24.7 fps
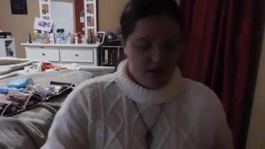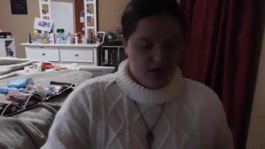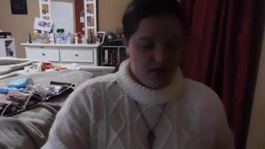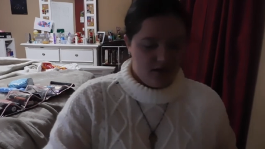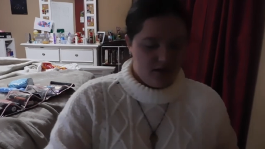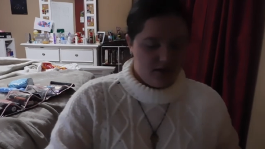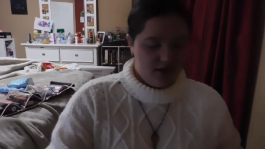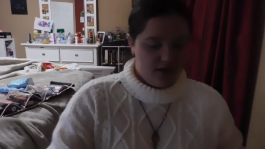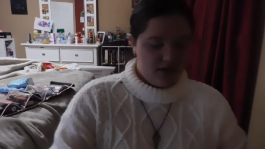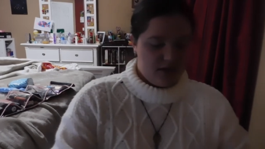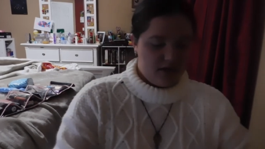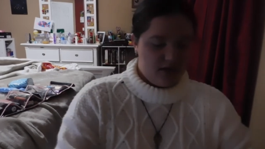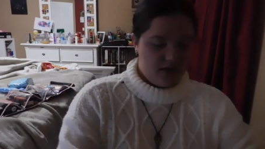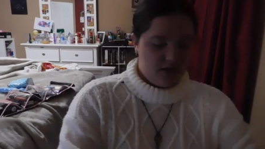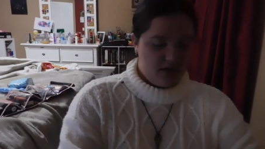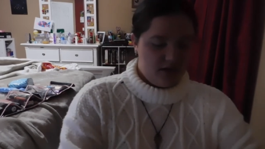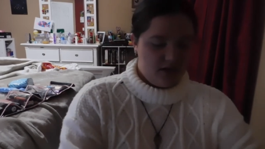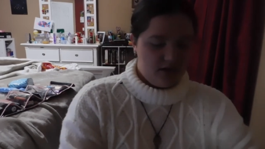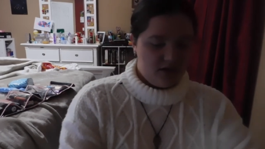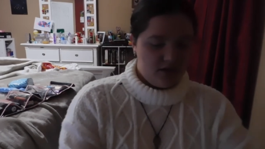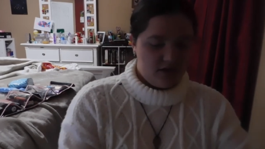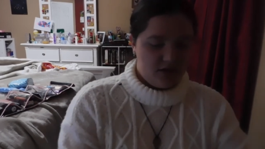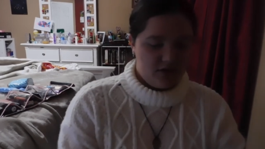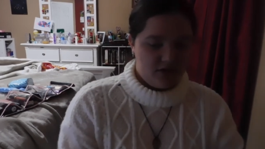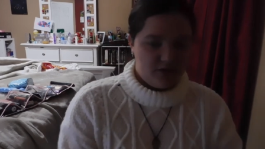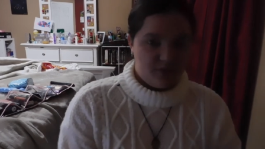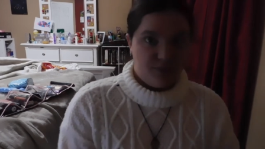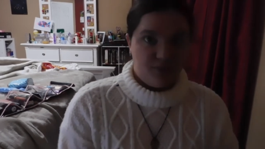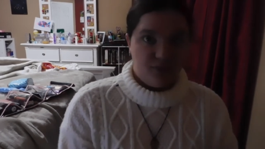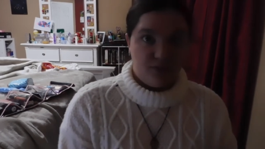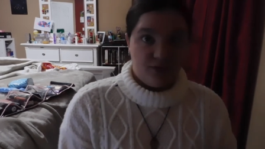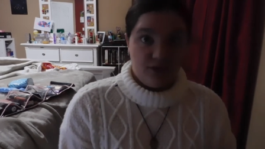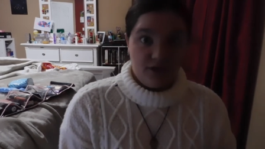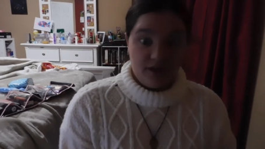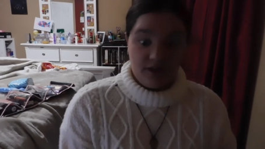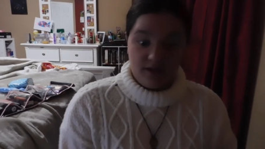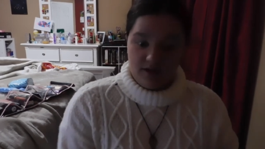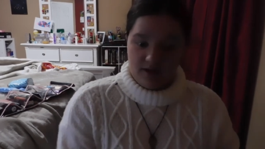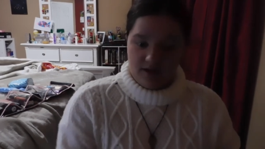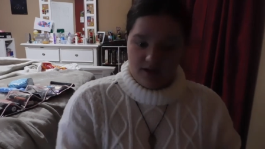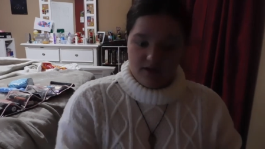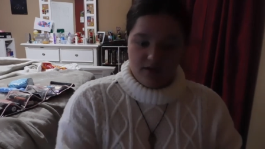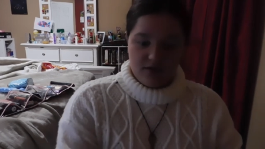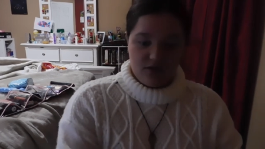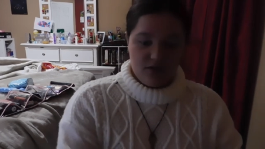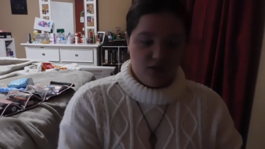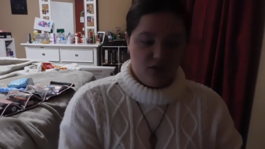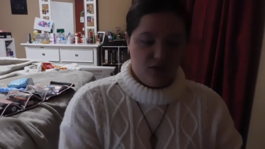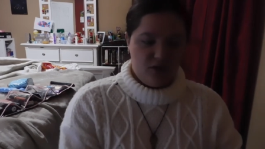This is either a
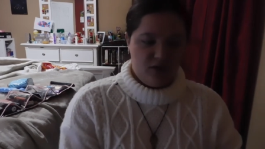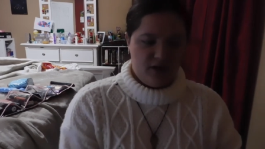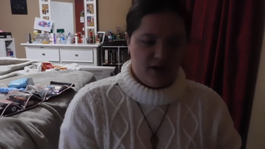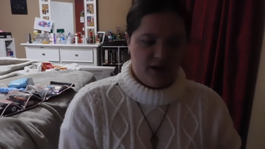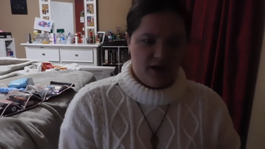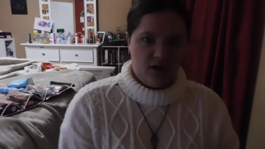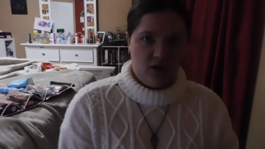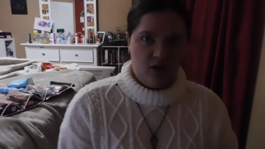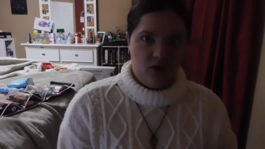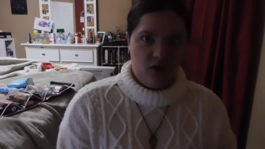brilliant or a